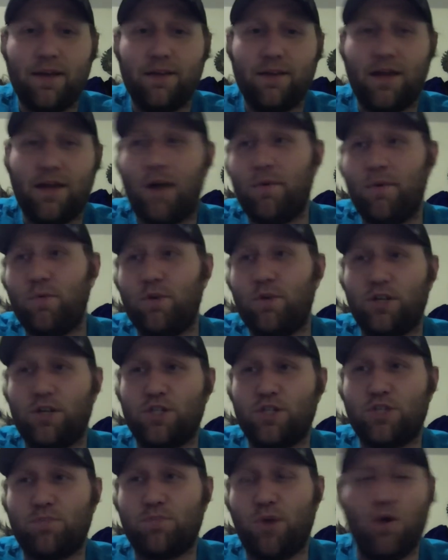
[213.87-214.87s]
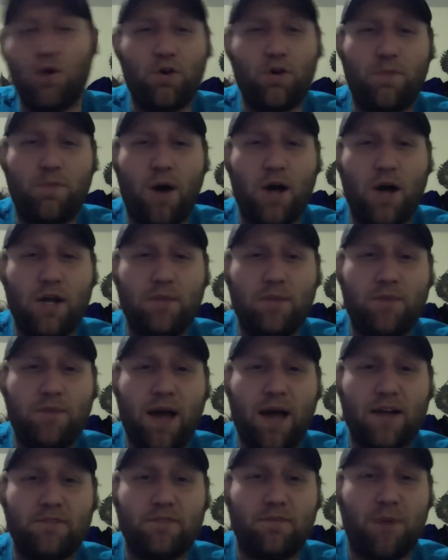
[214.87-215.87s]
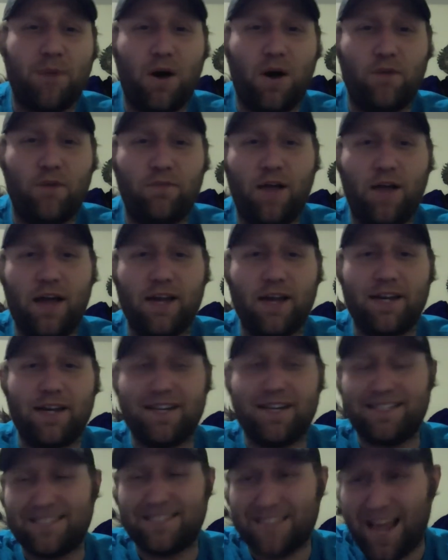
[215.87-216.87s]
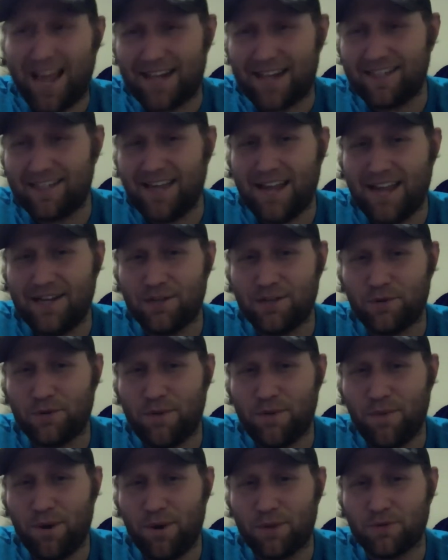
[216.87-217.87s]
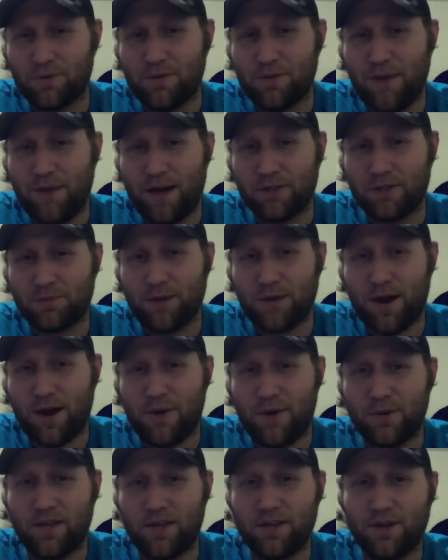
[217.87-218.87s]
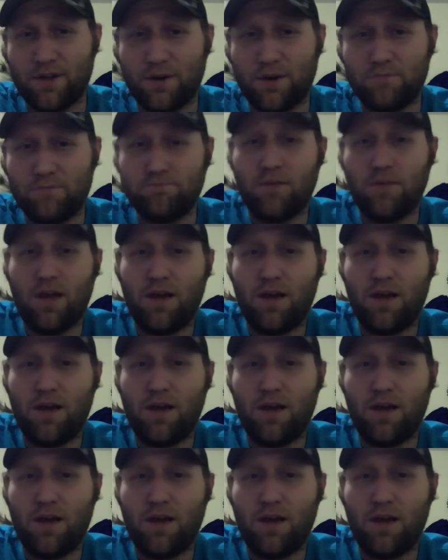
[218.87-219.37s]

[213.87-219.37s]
the helmet would explode upon impact of a ball flying at exactly 83.3 miles per hour, and they'd go,